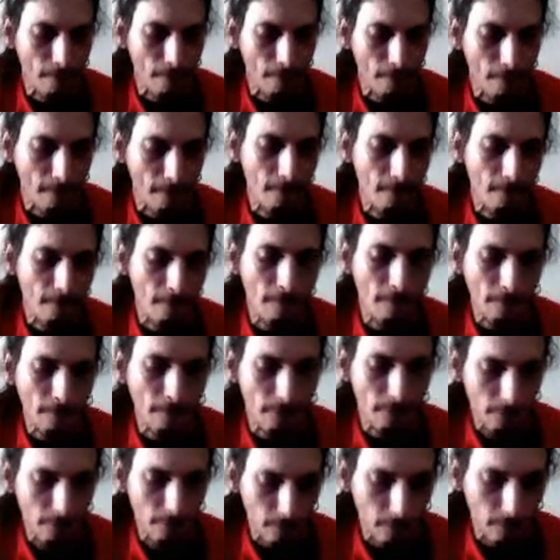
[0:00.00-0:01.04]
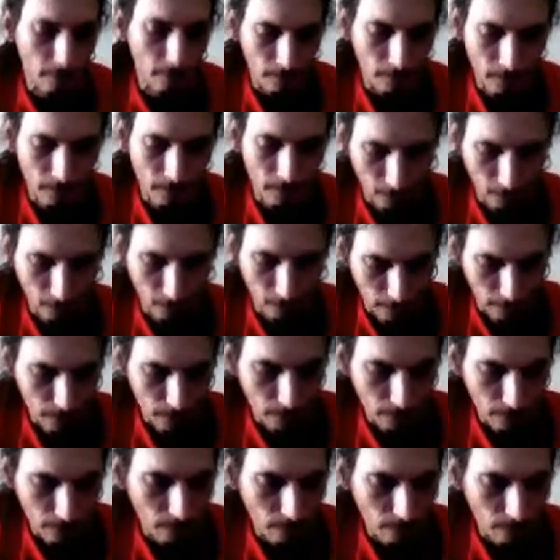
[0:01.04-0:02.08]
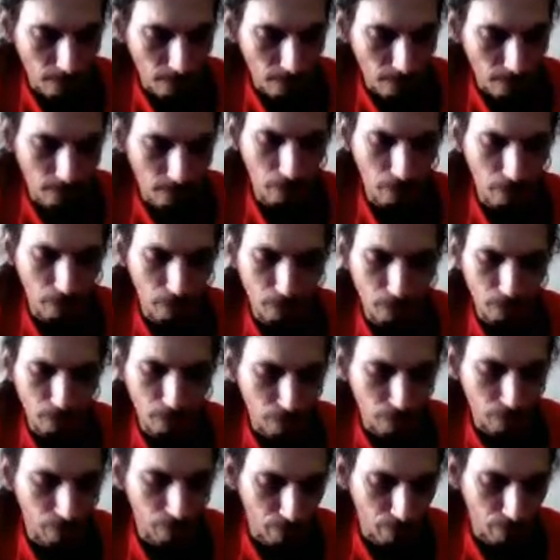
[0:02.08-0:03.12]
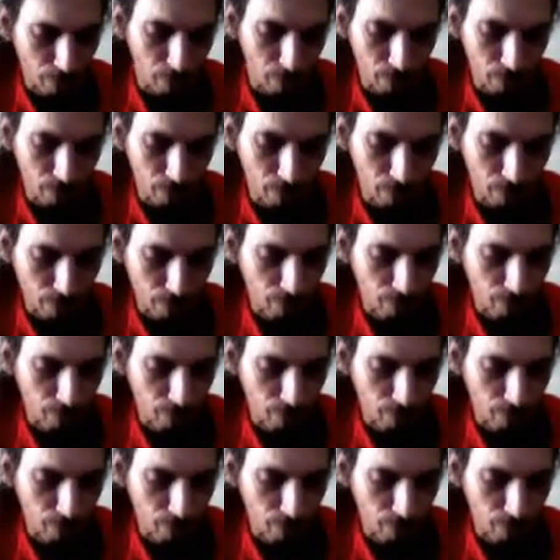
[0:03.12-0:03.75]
(silence)